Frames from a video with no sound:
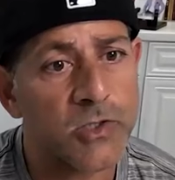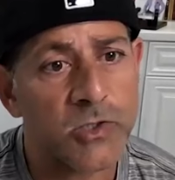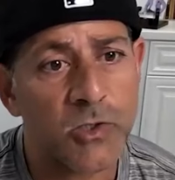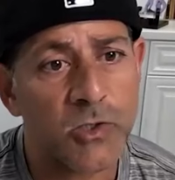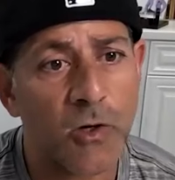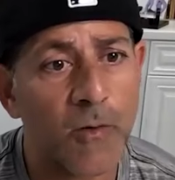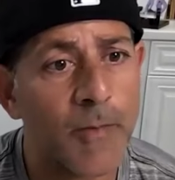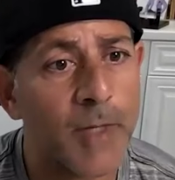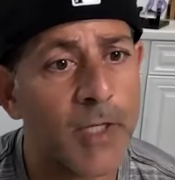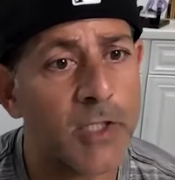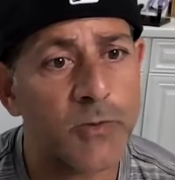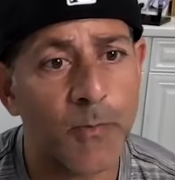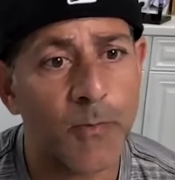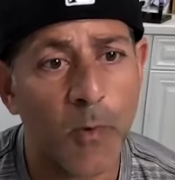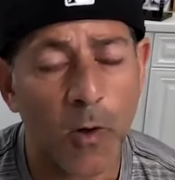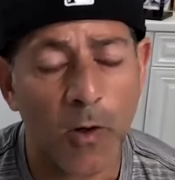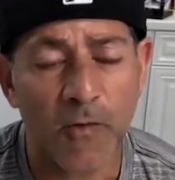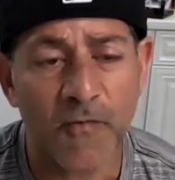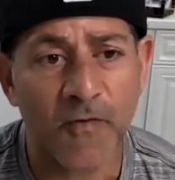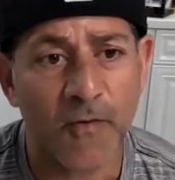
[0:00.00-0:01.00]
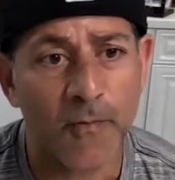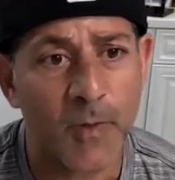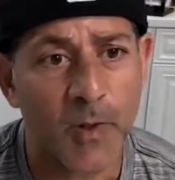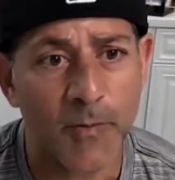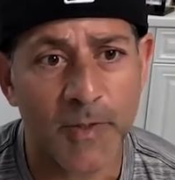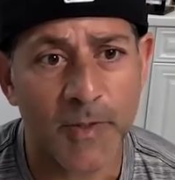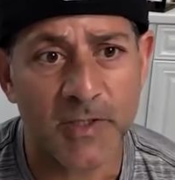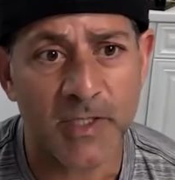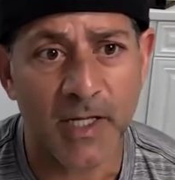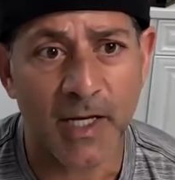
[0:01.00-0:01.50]
so much more from your
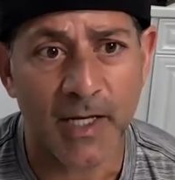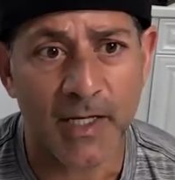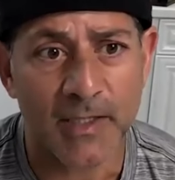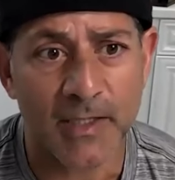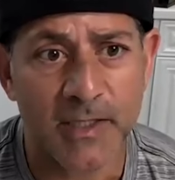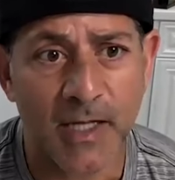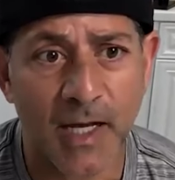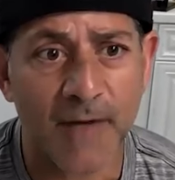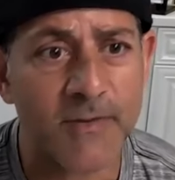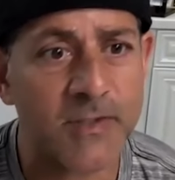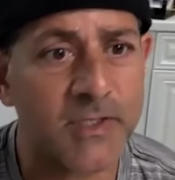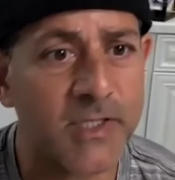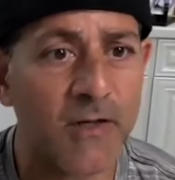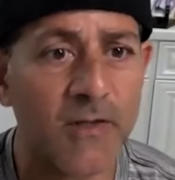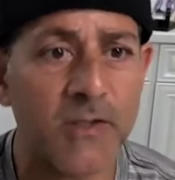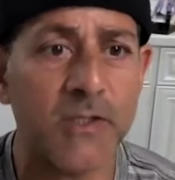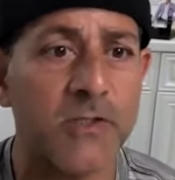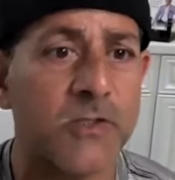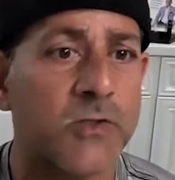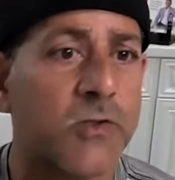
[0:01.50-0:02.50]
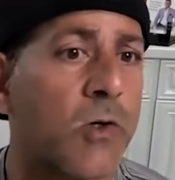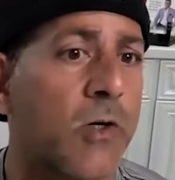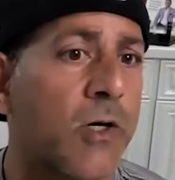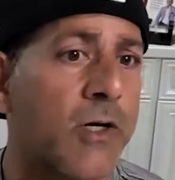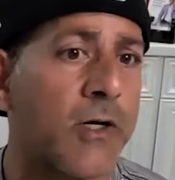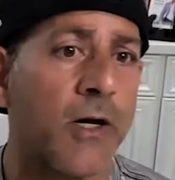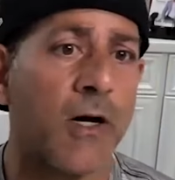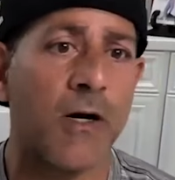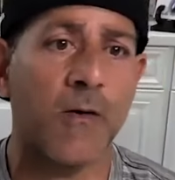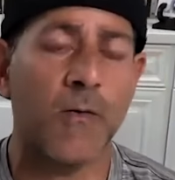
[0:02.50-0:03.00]
mistakes. I was telling this
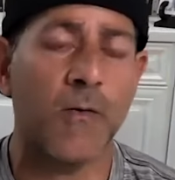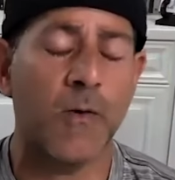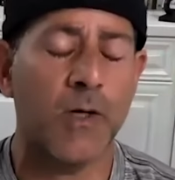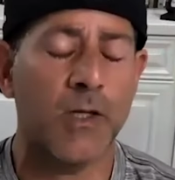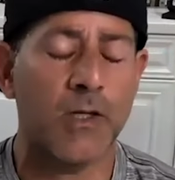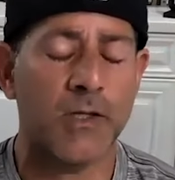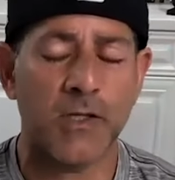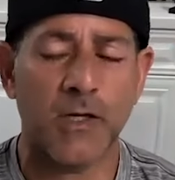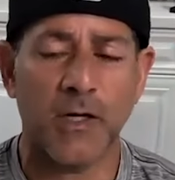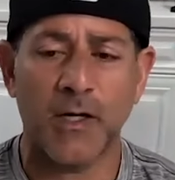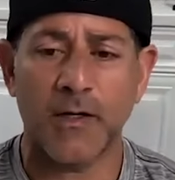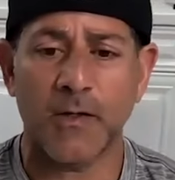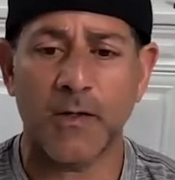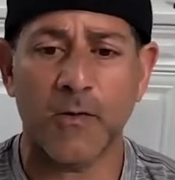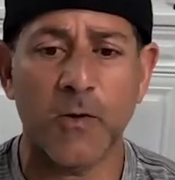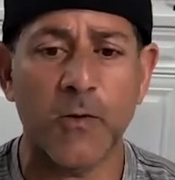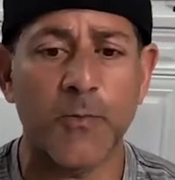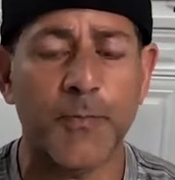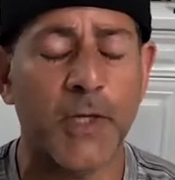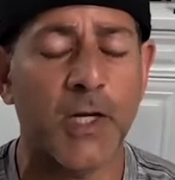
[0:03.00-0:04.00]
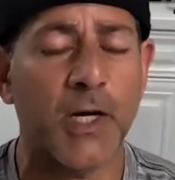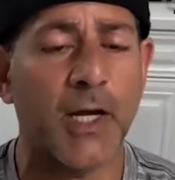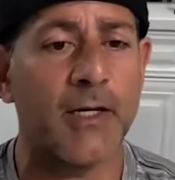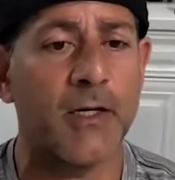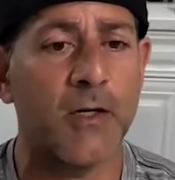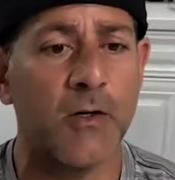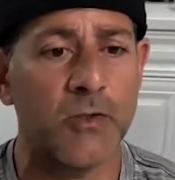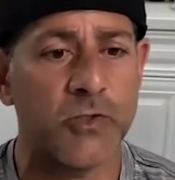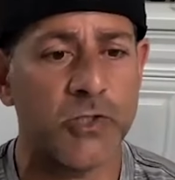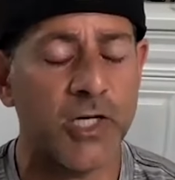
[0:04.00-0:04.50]
story with a group that I
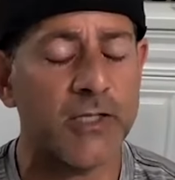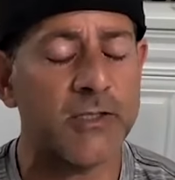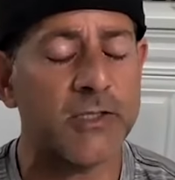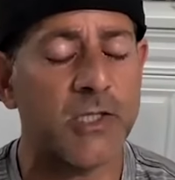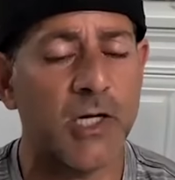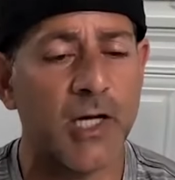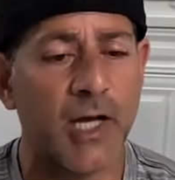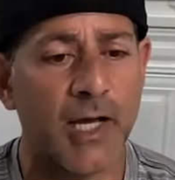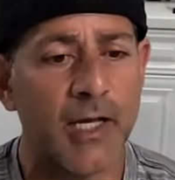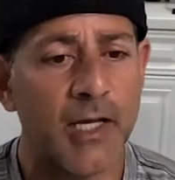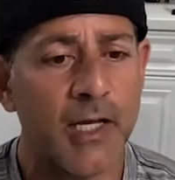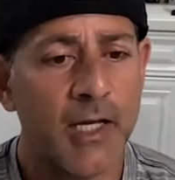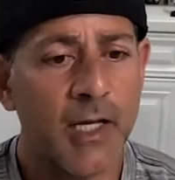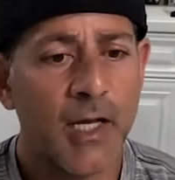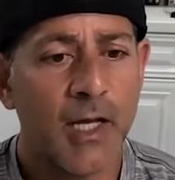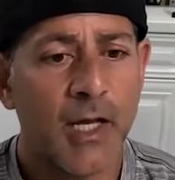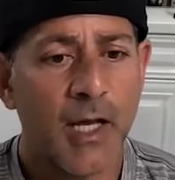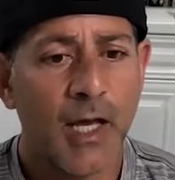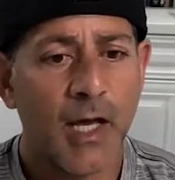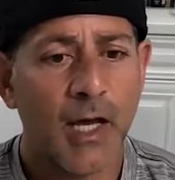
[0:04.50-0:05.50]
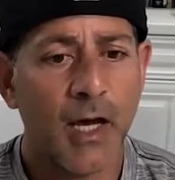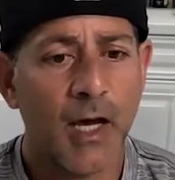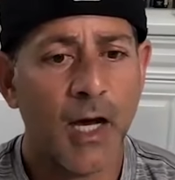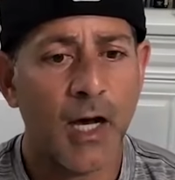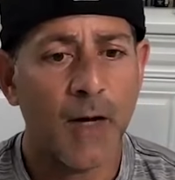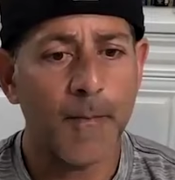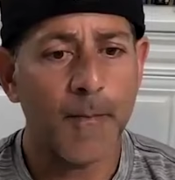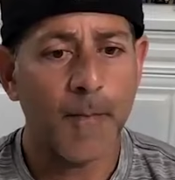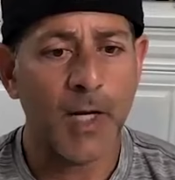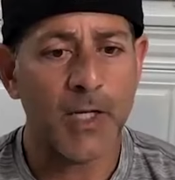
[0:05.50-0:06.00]
coached yesterday.
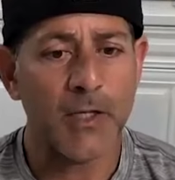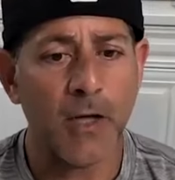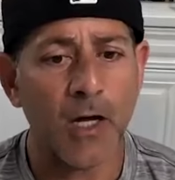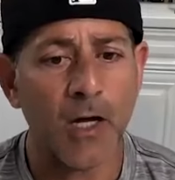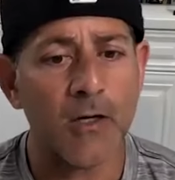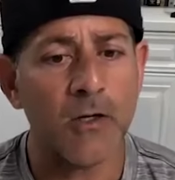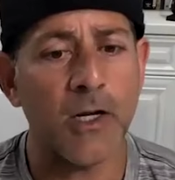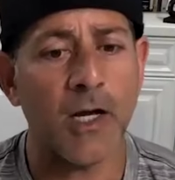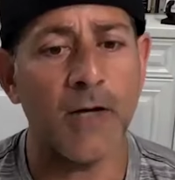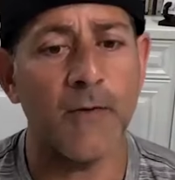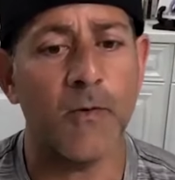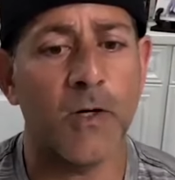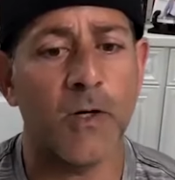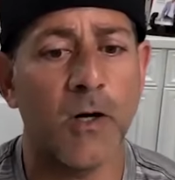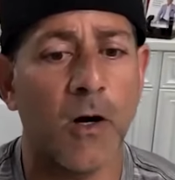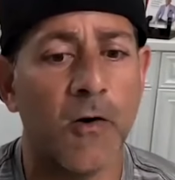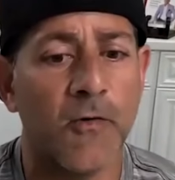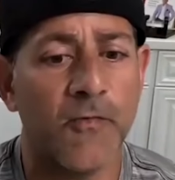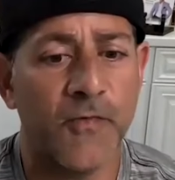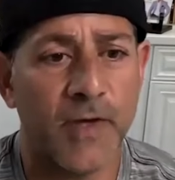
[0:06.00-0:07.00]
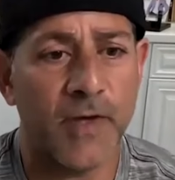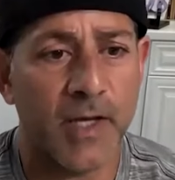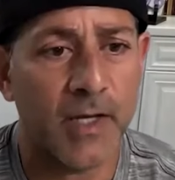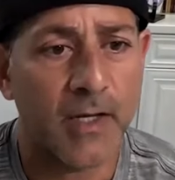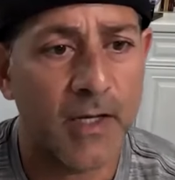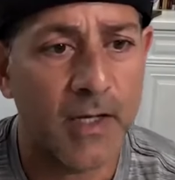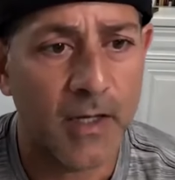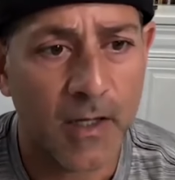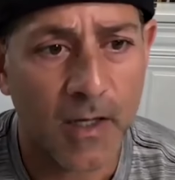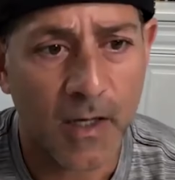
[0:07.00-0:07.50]
My daughter and I were
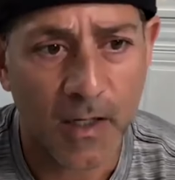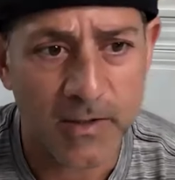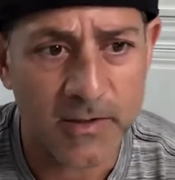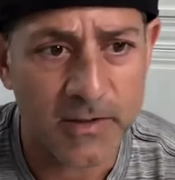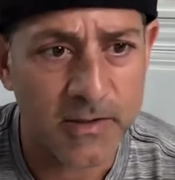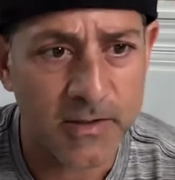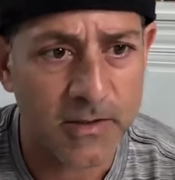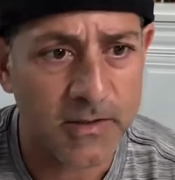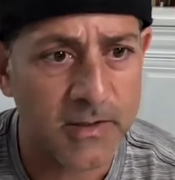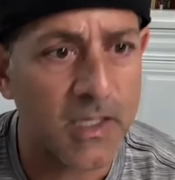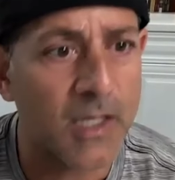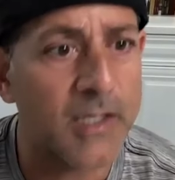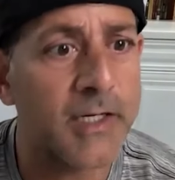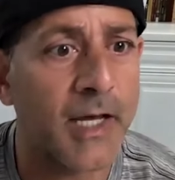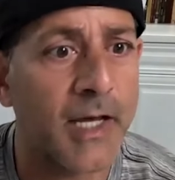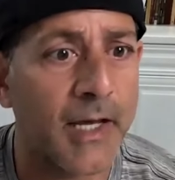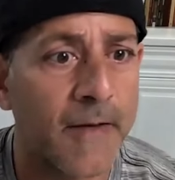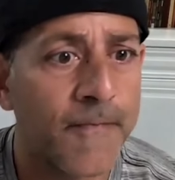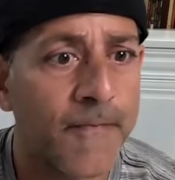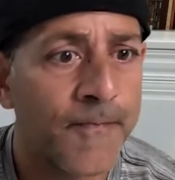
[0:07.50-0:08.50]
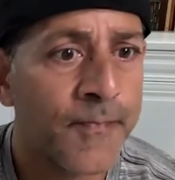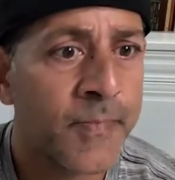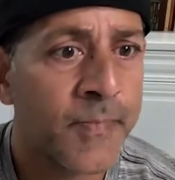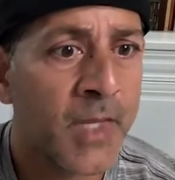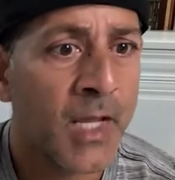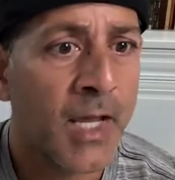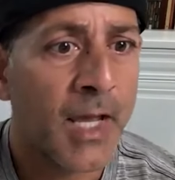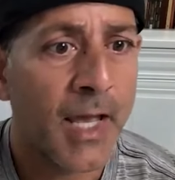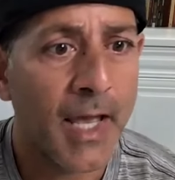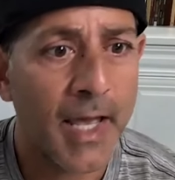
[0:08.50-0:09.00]
golfing on Sunday,
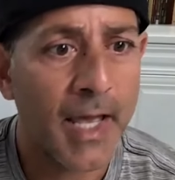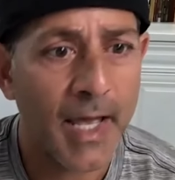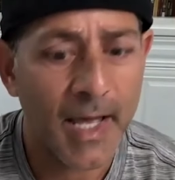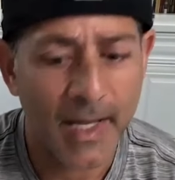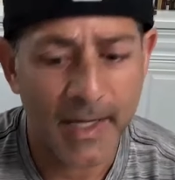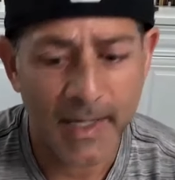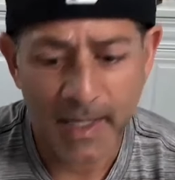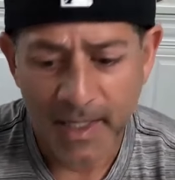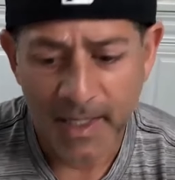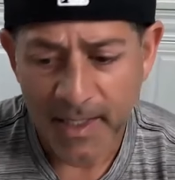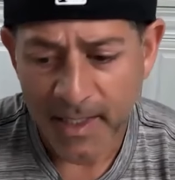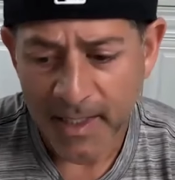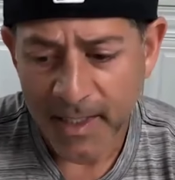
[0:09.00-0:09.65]
and